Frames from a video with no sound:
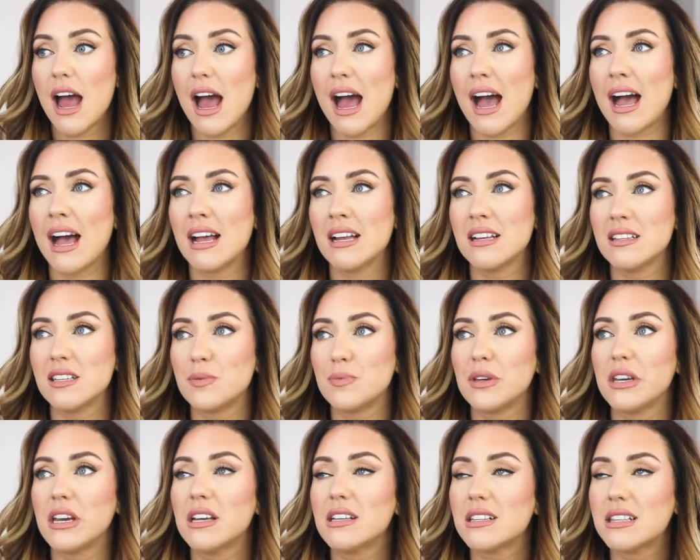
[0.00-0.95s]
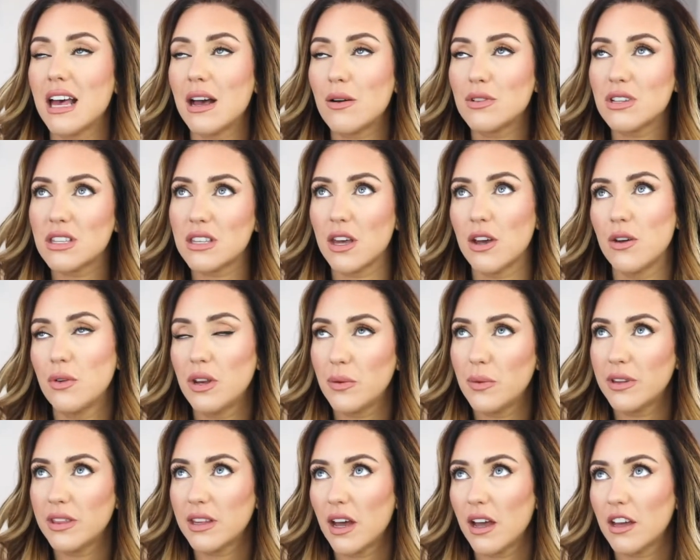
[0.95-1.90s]
And because that was the only
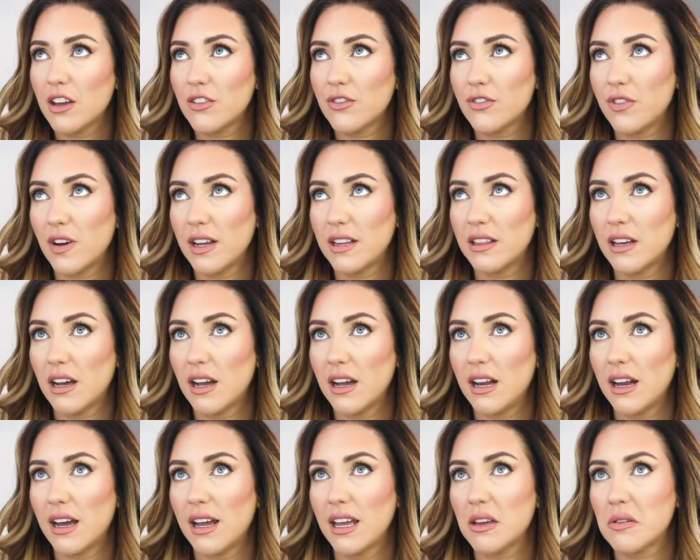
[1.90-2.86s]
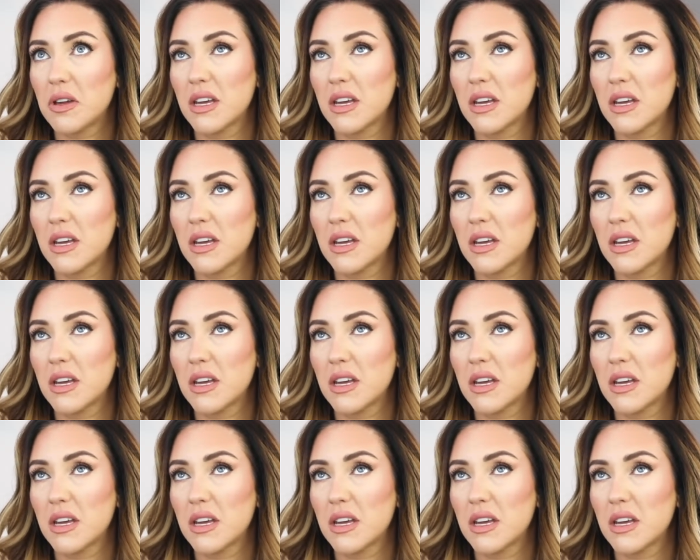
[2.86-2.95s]
one that I could find that I like,